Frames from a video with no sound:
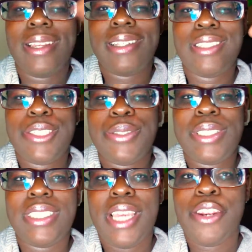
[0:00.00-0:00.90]
like a little
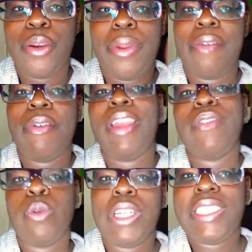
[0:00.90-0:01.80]
container or whatever.
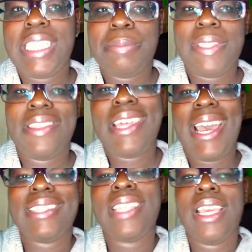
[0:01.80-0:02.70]
If you want to skip to
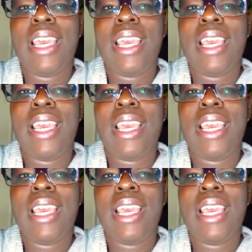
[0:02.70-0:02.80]
that,